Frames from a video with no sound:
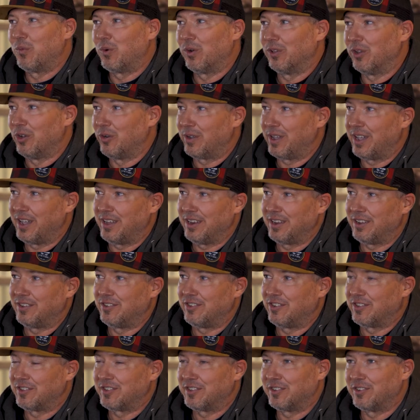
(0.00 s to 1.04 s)
We're
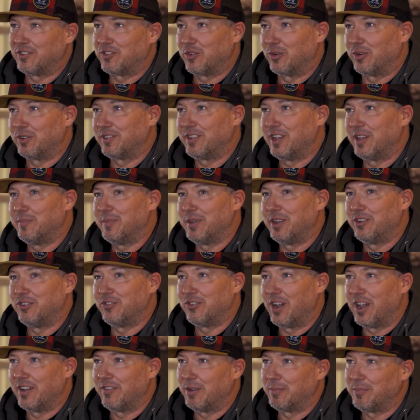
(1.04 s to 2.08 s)
located just a short 10-minute
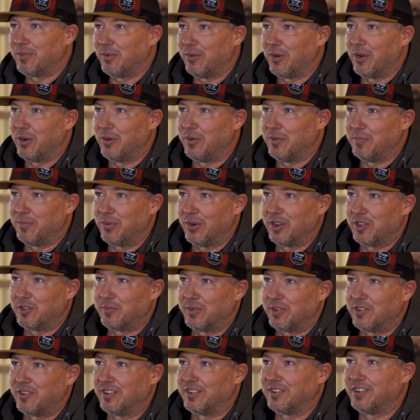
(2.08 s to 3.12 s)
drive up the road in
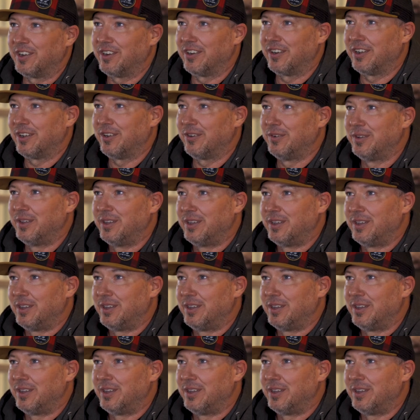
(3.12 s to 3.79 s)
Bracebridge, Ontario.